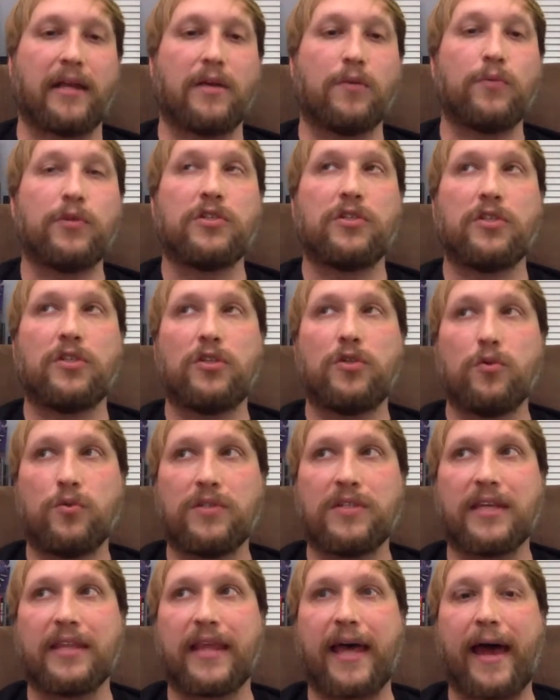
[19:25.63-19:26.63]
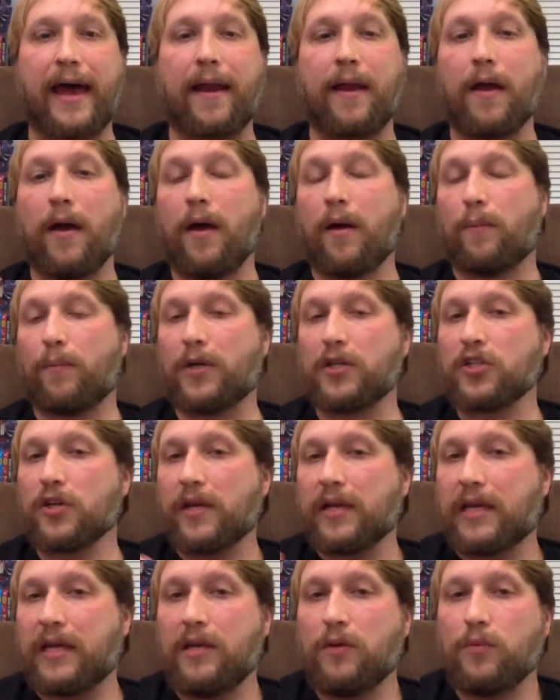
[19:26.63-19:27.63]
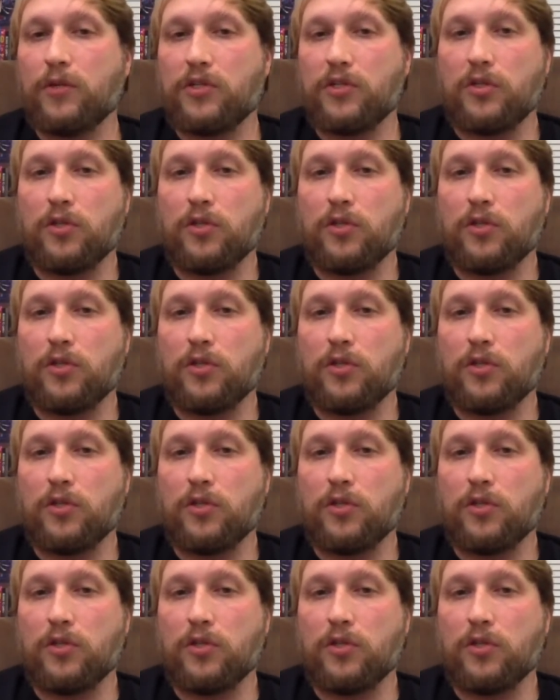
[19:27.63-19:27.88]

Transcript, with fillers: He was using that much like he was